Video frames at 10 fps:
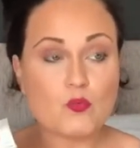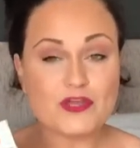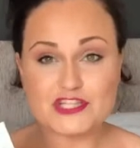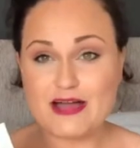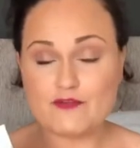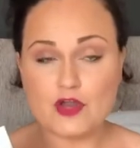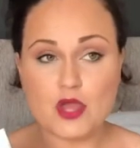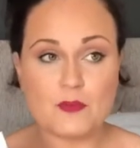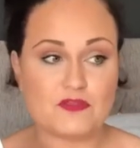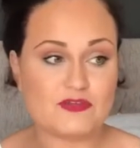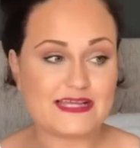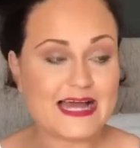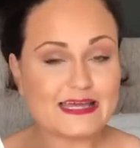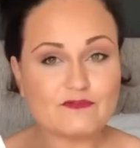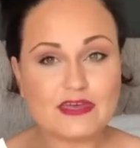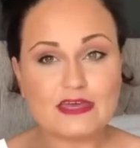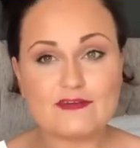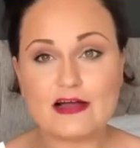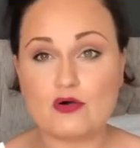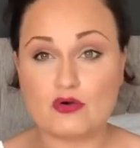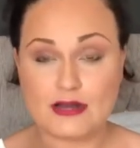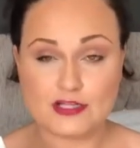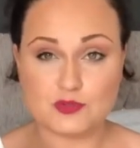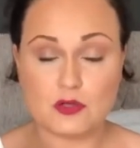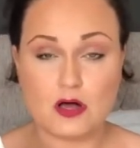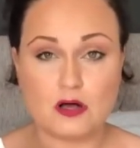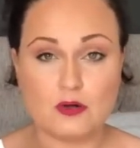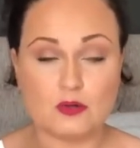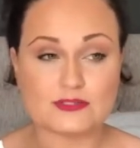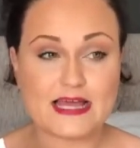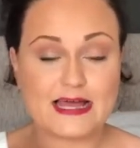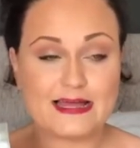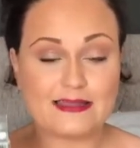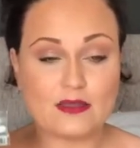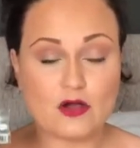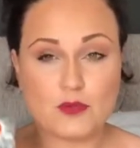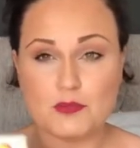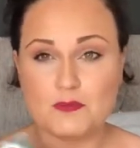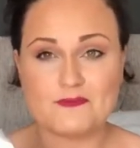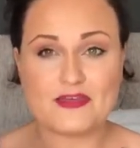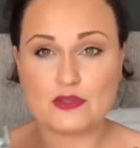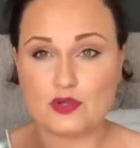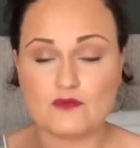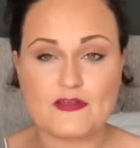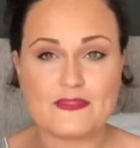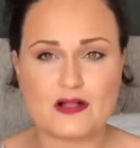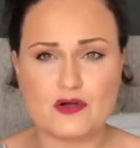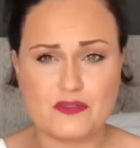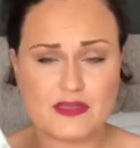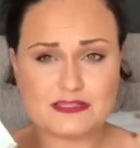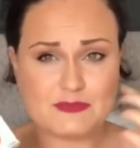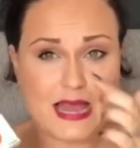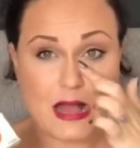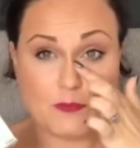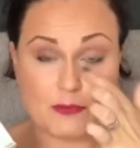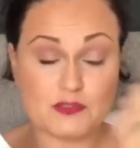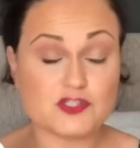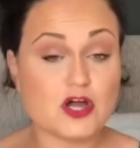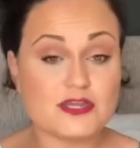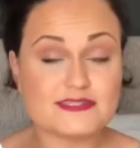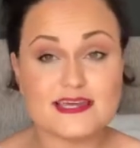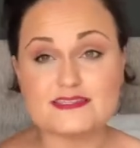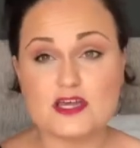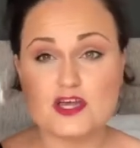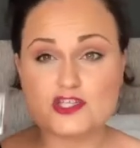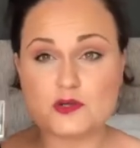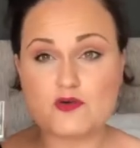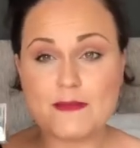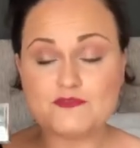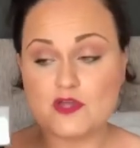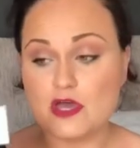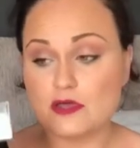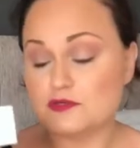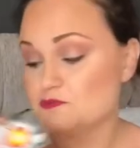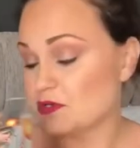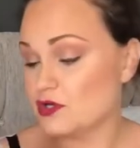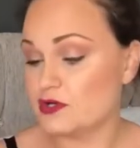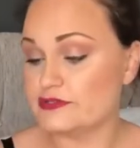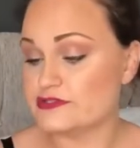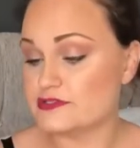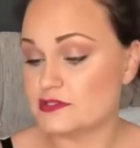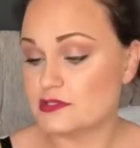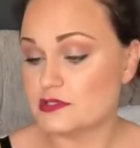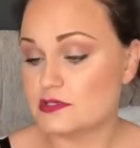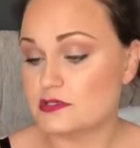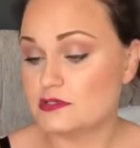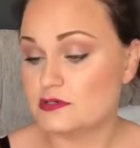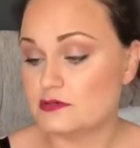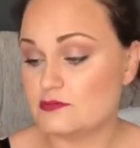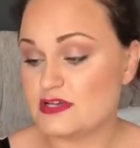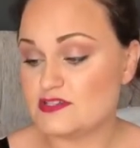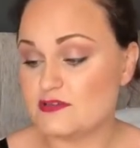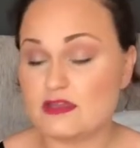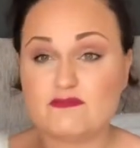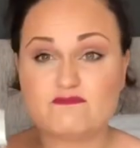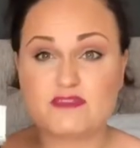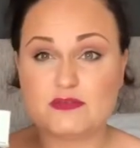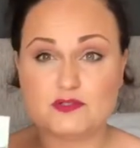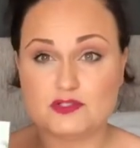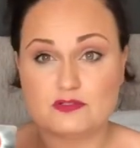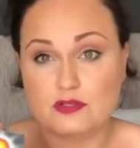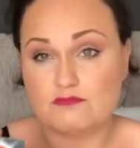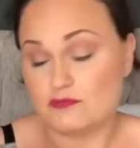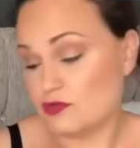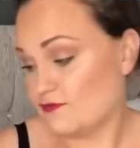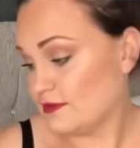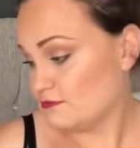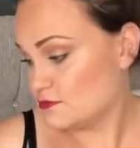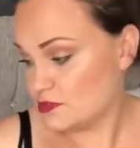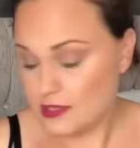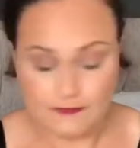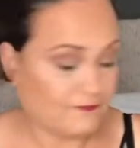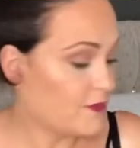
which I haven't known whether it's hay fever or an actual cold, and ibuprofen, Nurofen, that kind of thing has been helping my sinuses, so I grabbed those because, well, I don't know, they're just Nurofen, so yeah.